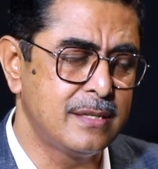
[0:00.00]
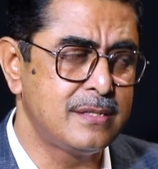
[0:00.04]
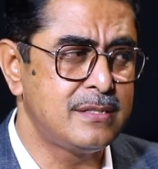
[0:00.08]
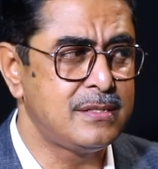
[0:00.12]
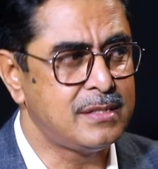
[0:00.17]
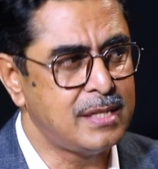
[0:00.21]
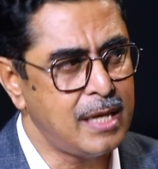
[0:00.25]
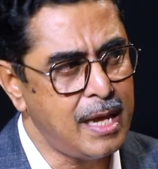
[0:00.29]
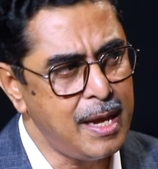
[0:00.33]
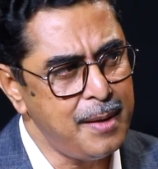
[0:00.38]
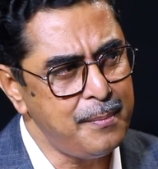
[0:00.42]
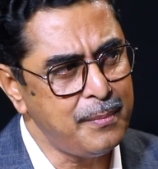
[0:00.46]

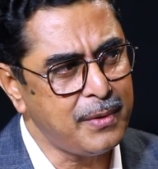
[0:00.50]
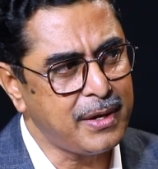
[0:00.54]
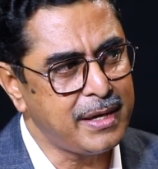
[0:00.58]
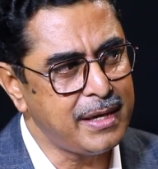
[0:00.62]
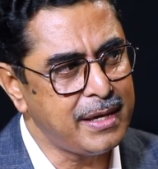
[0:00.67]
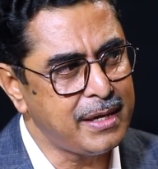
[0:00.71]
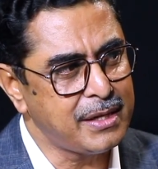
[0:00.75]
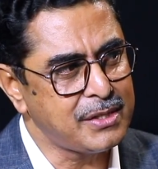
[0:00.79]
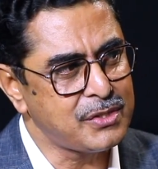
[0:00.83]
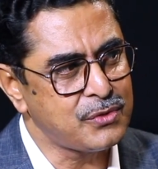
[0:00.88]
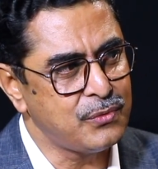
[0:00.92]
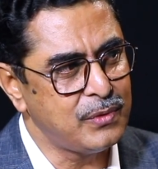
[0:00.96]
Same
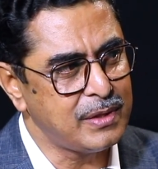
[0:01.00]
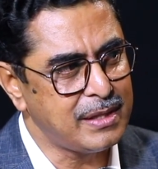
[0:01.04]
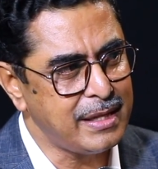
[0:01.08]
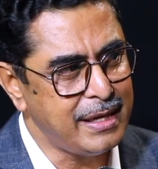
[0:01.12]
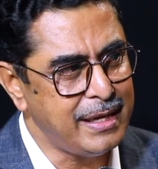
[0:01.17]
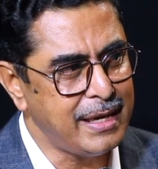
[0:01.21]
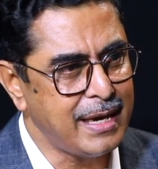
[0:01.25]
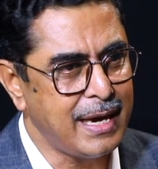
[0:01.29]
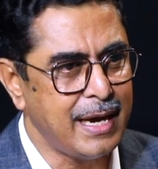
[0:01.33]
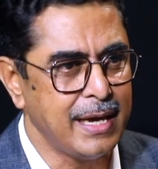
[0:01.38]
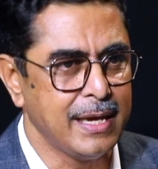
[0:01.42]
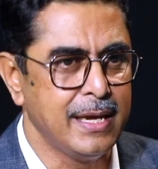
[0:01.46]
case with
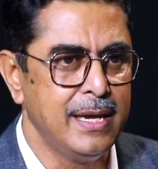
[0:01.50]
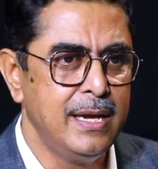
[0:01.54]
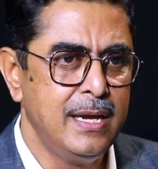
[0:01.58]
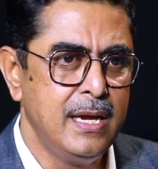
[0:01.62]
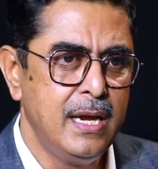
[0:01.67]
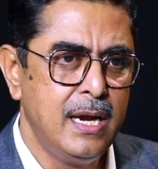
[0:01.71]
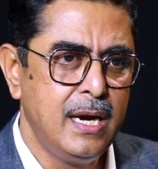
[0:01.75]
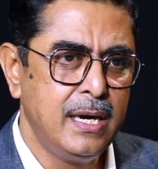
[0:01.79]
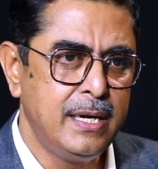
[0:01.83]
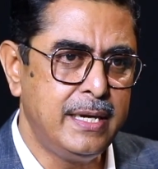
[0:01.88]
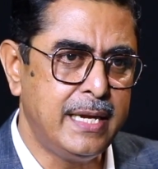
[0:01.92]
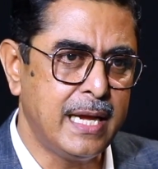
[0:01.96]
AI.
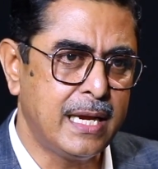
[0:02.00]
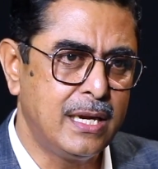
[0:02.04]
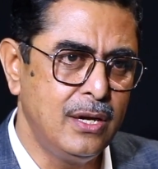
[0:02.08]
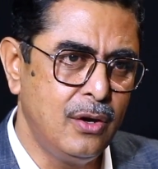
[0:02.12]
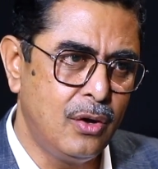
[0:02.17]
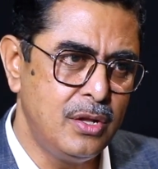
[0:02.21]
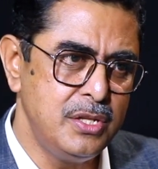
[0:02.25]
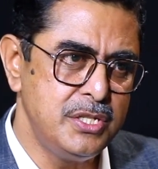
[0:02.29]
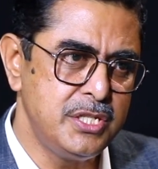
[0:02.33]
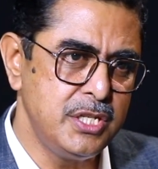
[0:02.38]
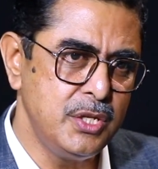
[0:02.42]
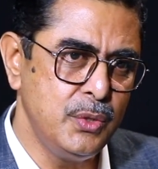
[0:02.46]

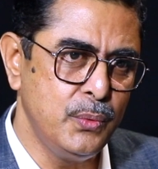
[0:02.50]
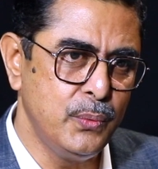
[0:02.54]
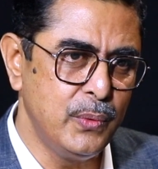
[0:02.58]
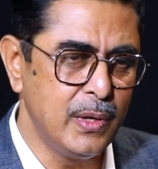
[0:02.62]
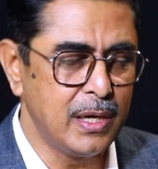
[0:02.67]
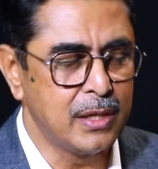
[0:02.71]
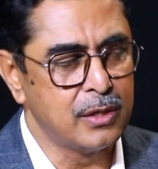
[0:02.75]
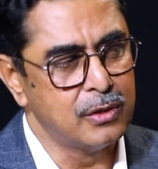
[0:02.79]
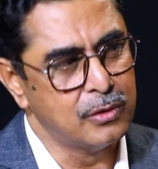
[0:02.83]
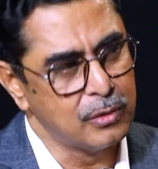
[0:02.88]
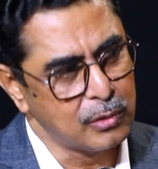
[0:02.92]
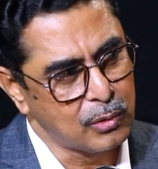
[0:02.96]
Technology
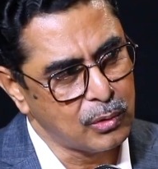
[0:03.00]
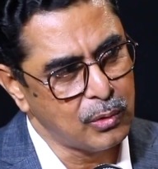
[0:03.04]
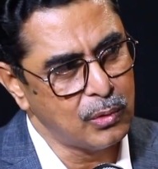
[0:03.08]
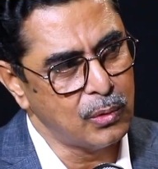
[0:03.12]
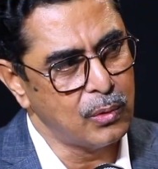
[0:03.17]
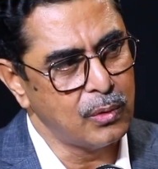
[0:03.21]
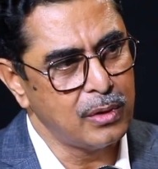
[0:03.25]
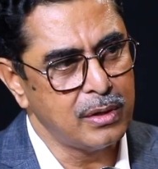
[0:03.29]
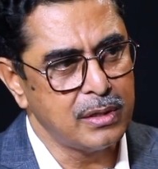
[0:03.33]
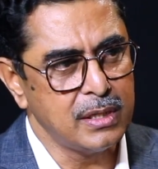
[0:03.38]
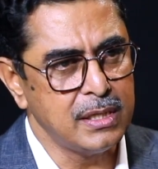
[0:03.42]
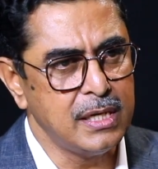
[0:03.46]
will
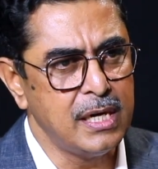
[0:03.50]
grow.